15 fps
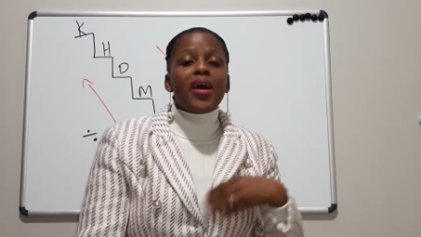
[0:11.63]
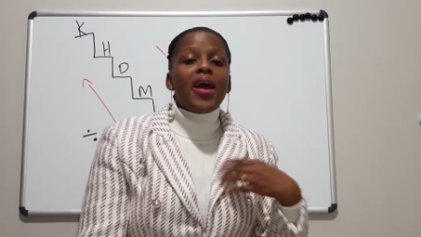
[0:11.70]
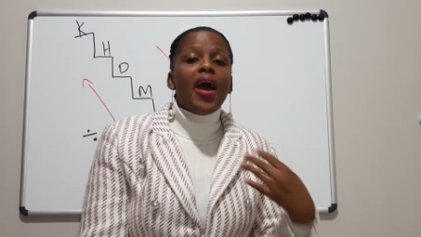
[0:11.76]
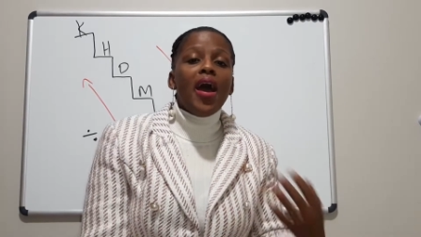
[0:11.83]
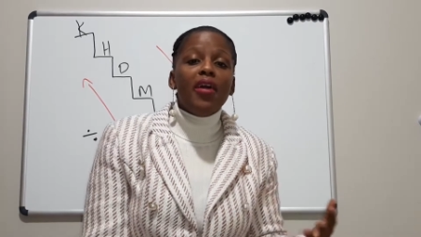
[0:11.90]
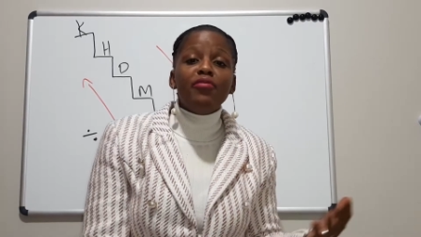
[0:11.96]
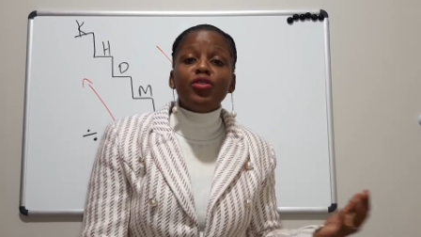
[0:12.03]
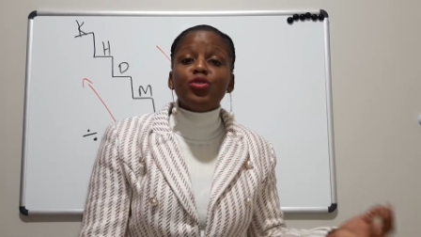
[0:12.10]

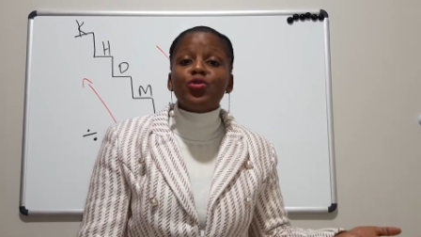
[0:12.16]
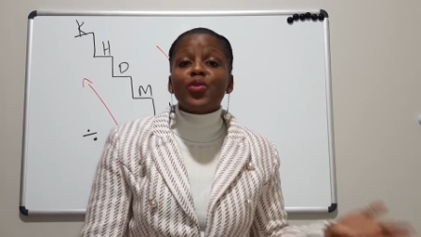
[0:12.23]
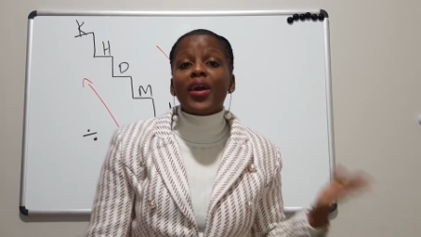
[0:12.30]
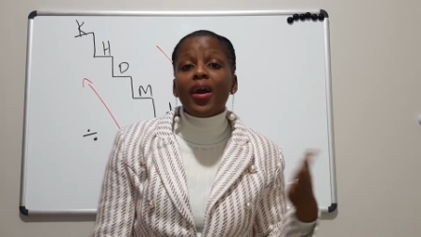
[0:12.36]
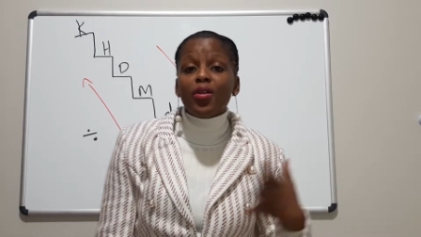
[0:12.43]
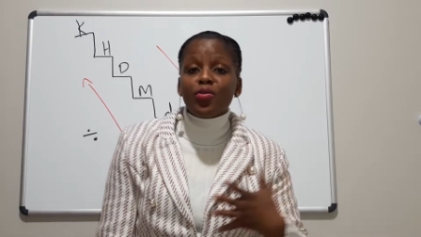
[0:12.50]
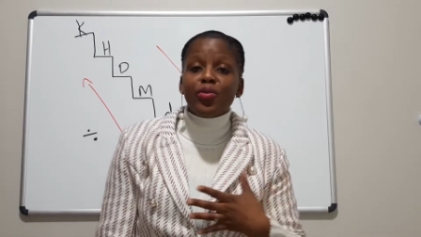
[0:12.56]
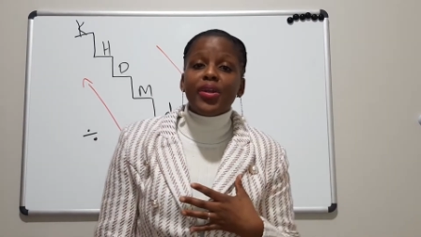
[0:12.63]
having to
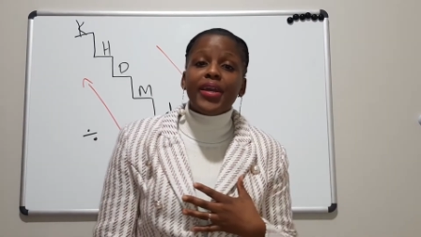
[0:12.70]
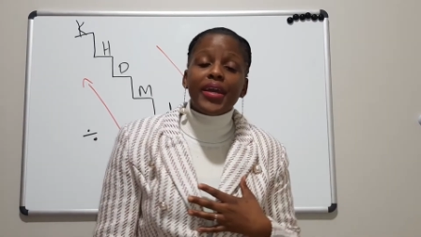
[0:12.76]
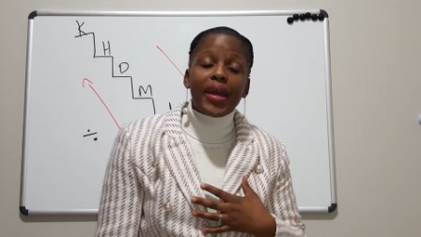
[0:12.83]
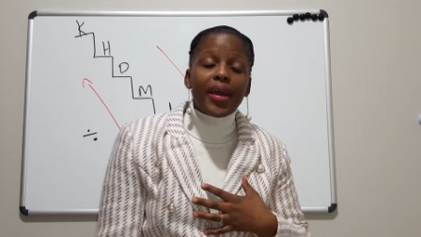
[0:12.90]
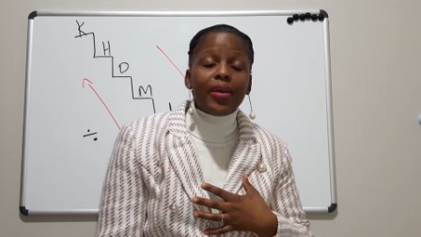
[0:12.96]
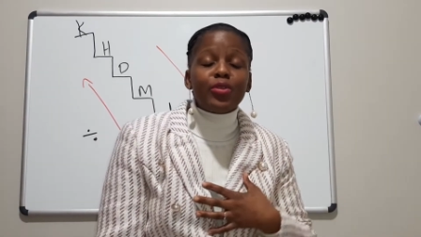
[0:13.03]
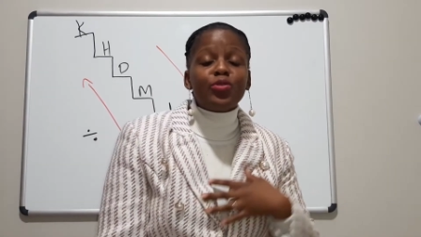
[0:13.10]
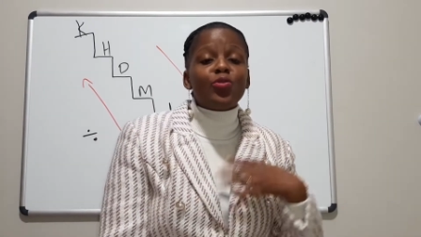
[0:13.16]

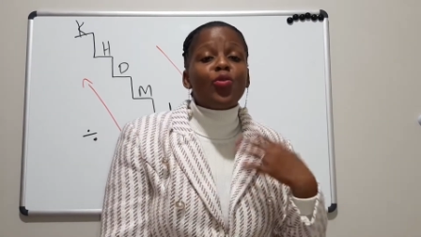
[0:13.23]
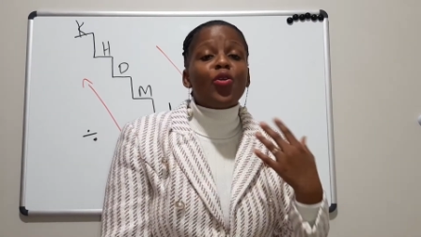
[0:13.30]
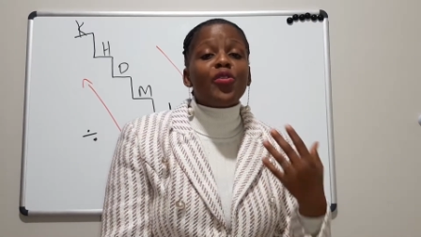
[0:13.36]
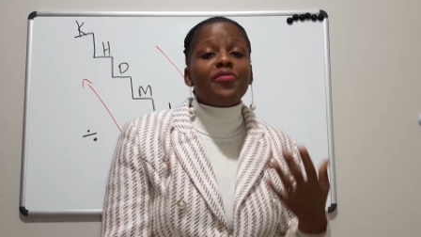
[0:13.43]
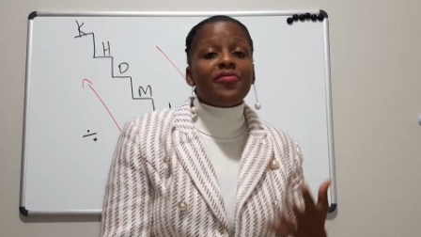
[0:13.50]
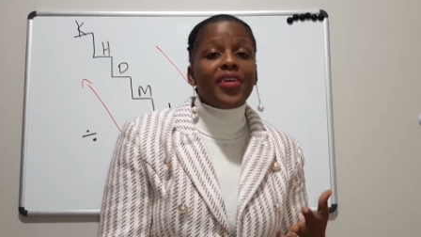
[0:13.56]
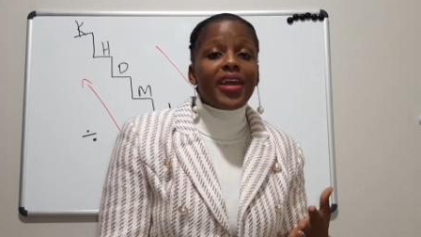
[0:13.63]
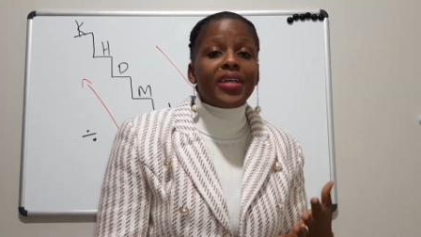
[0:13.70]
calculate to
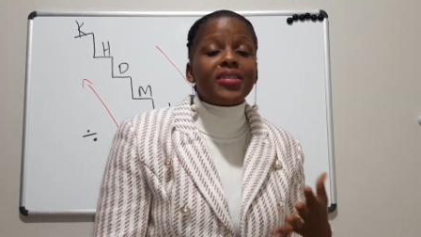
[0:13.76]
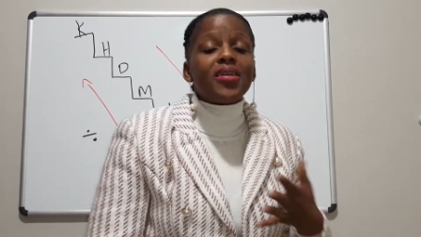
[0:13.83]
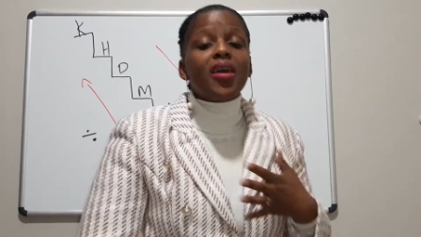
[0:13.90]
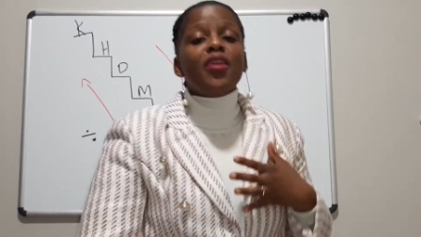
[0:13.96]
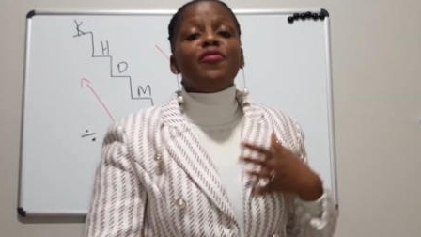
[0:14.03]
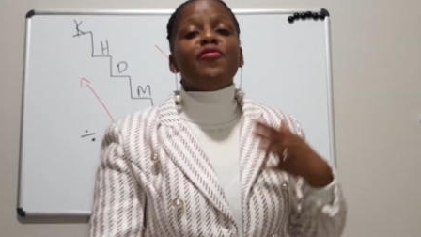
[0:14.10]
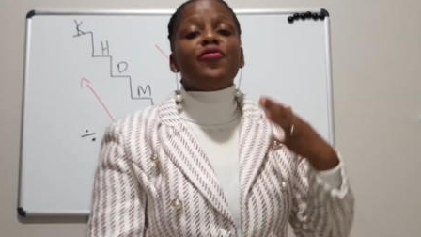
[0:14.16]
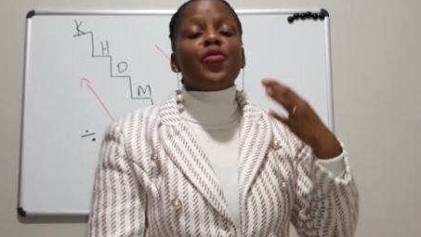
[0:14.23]
convert
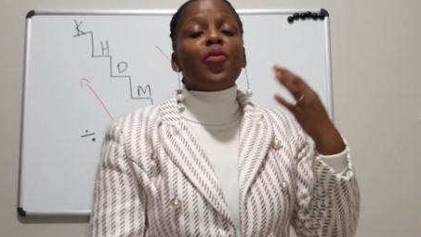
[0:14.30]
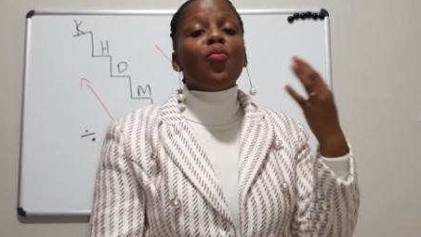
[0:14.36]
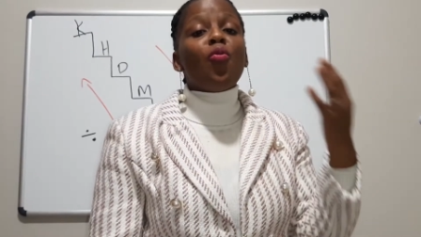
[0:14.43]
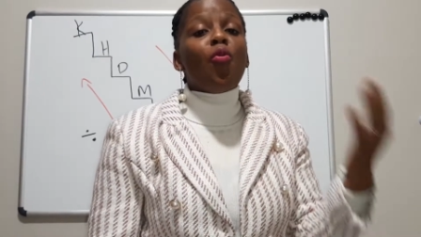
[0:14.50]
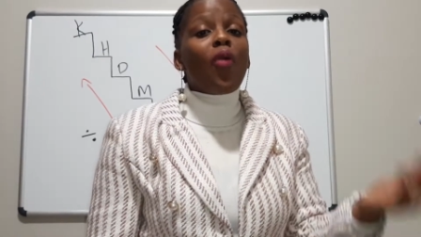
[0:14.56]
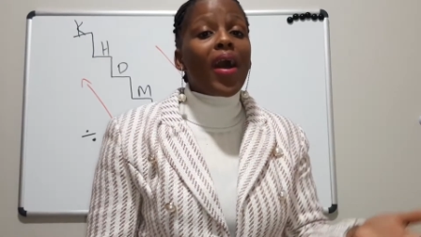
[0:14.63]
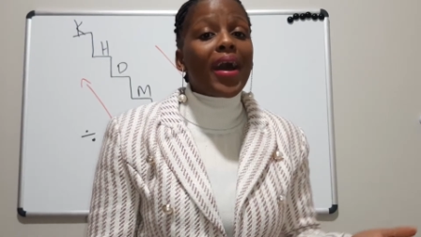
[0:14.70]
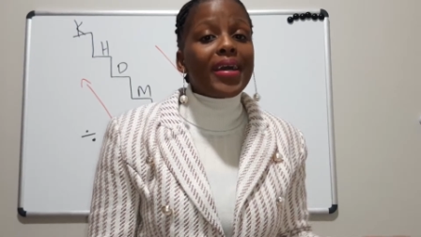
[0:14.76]
from
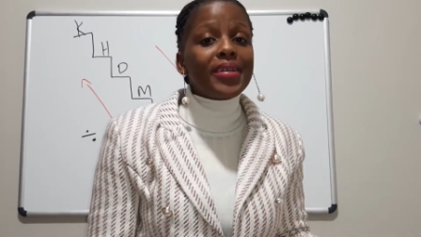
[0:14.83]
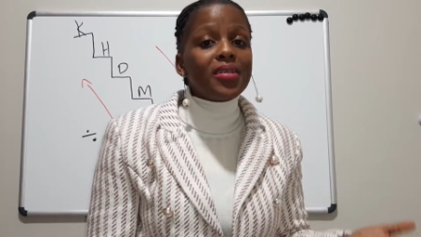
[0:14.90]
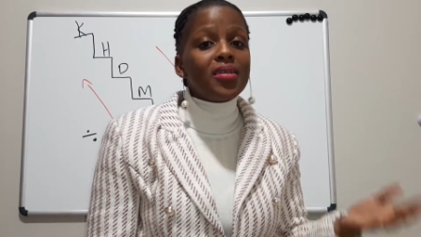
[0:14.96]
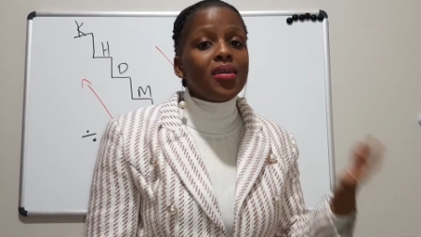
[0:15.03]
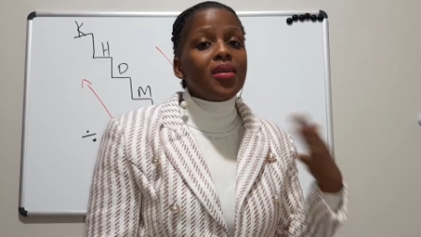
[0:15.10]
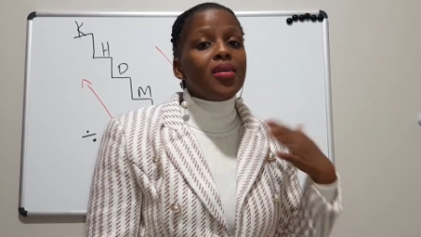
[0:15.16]
one